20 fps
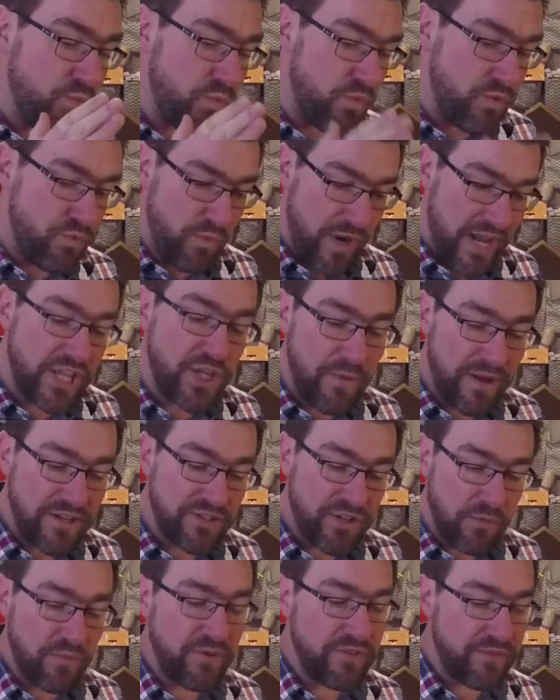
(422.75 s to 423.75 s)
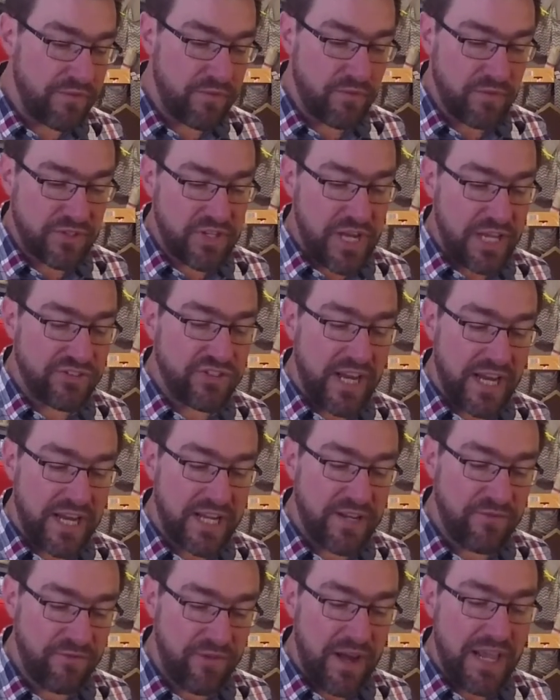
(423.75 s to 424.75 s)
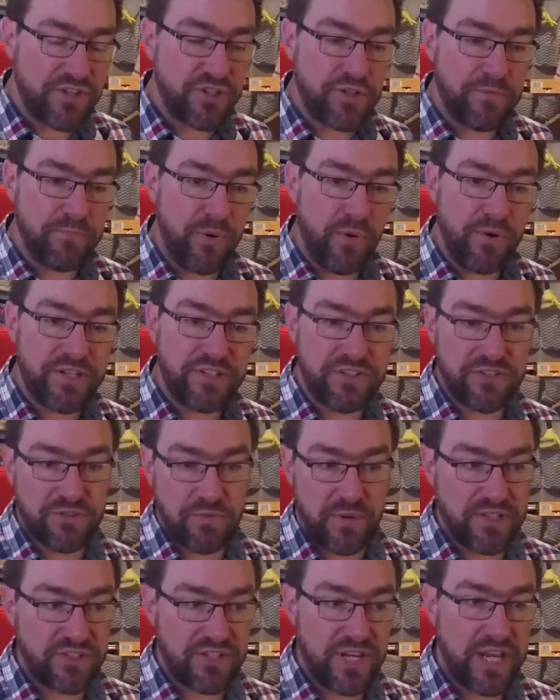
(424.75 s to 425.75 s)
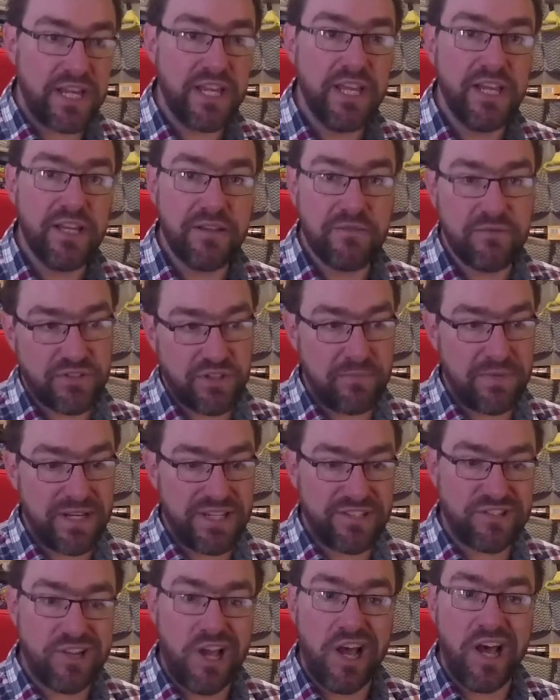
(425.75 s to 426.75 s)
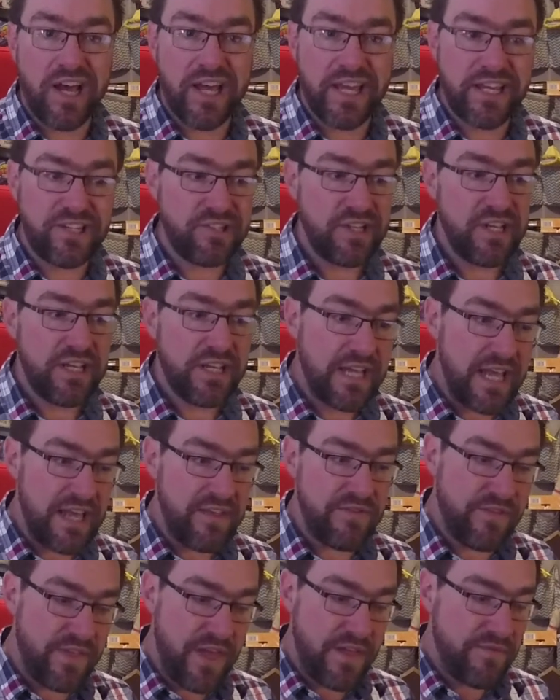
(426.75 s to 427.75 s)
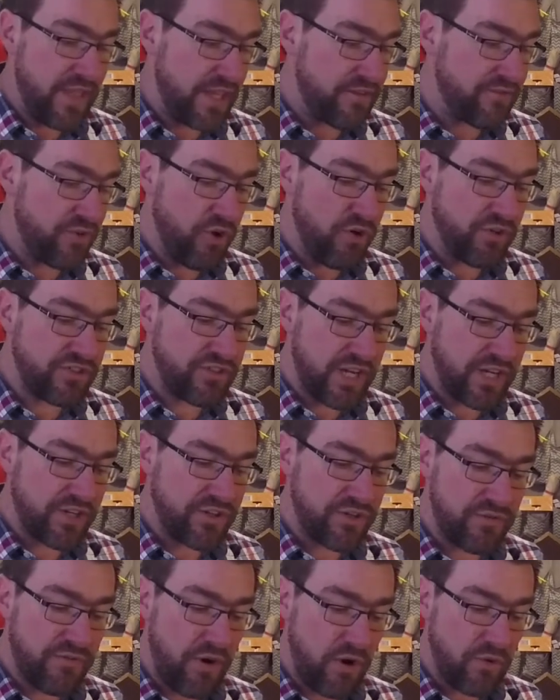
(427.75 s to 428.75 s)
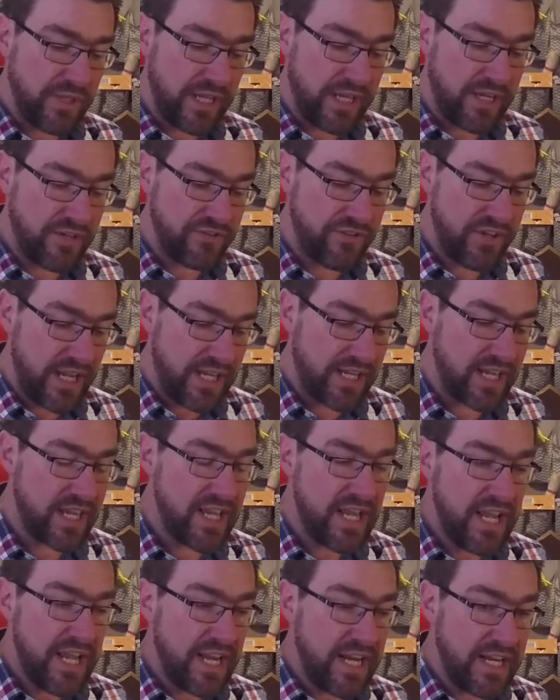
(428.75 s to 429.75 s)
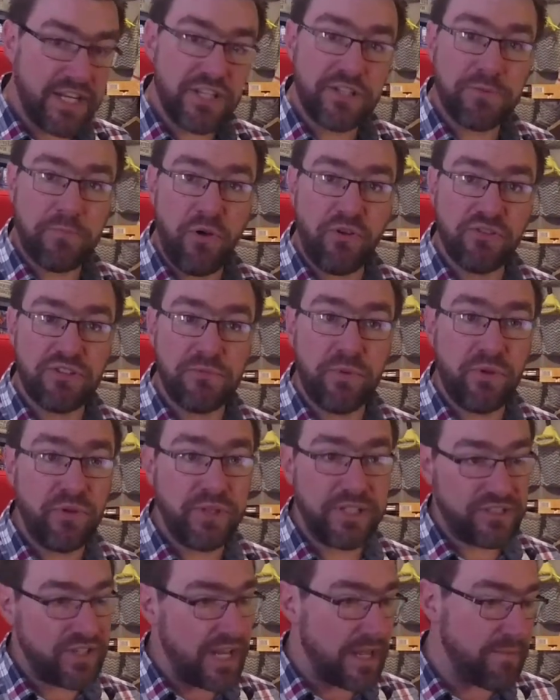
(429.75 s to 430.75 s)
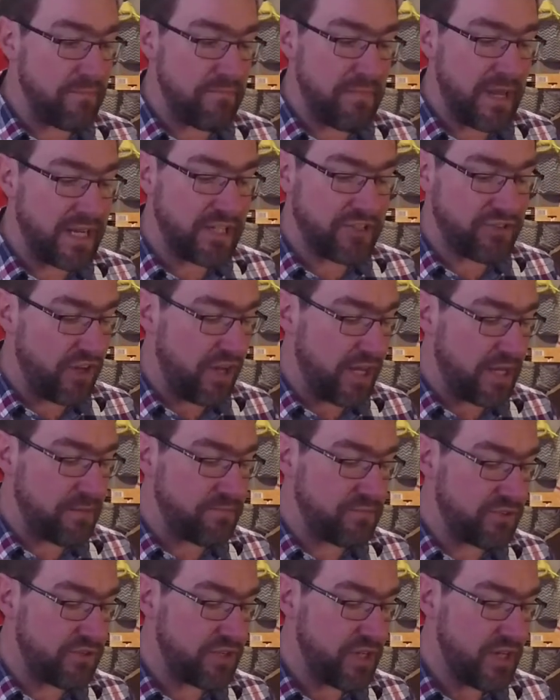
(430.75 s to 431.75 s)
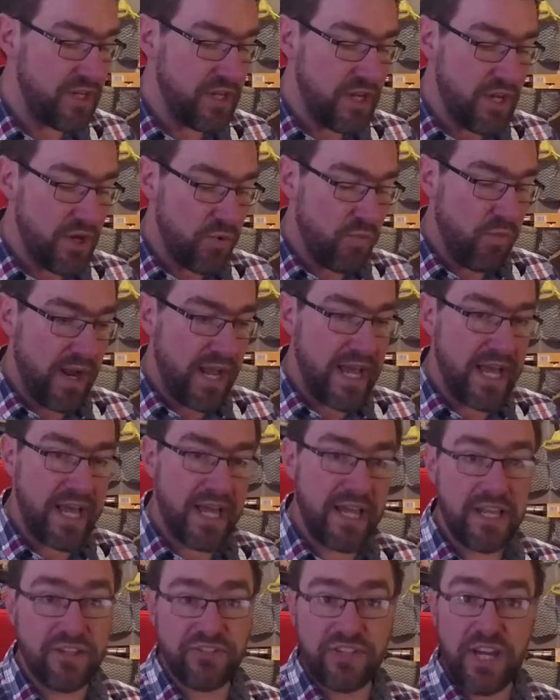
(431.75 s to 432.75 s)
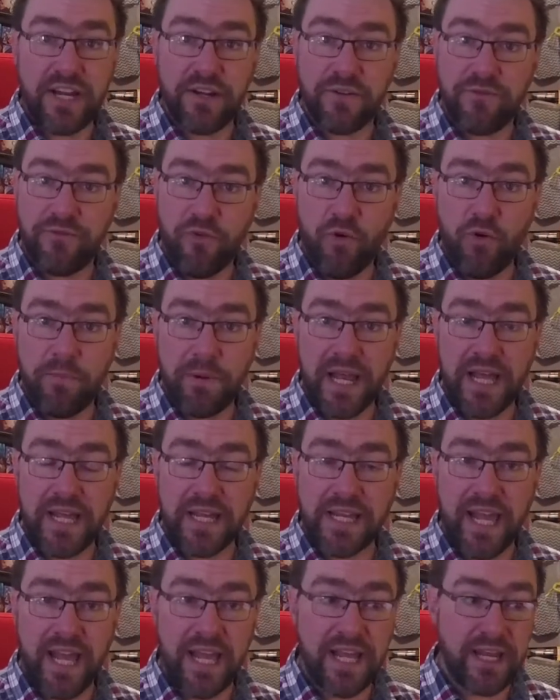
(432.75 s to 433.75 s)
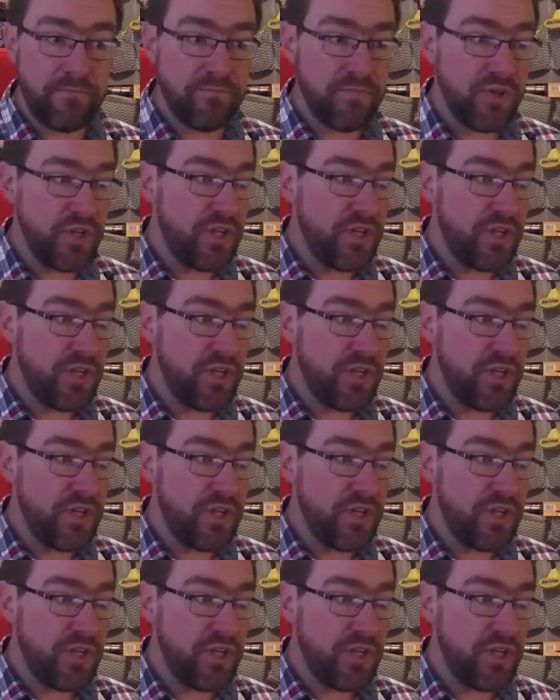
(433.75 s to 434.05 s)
where you end up with, let's say, an inflection point is where, say, somebody's died, then they've got a secondary role they can take. It is possible, and it's happened many times, where, say, in a 4-player game,